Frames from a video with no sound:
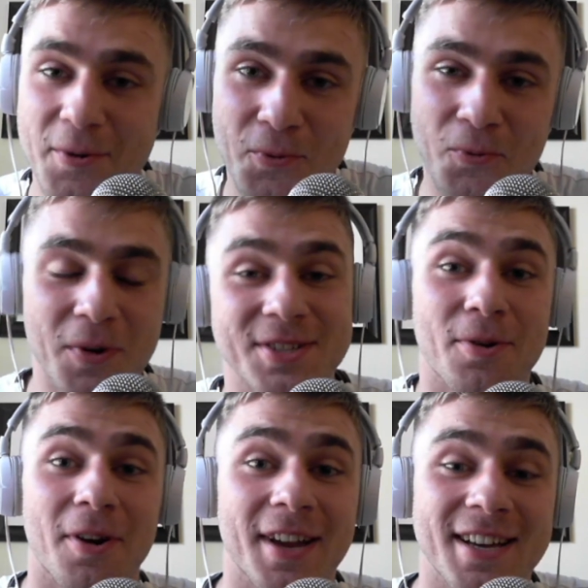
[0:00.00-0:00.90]
What is going
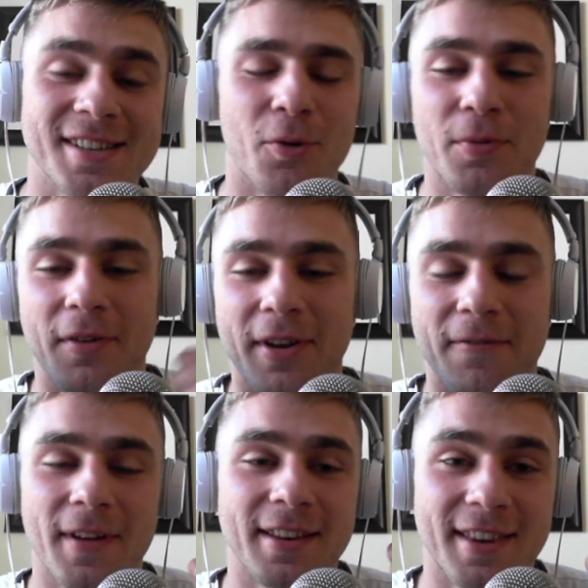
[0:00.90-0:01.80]
on, guys? I hope you're having a
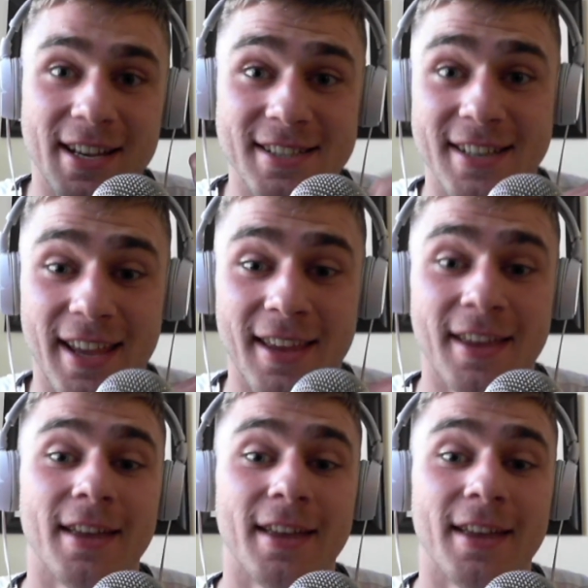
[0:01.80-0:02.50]
fantastic day.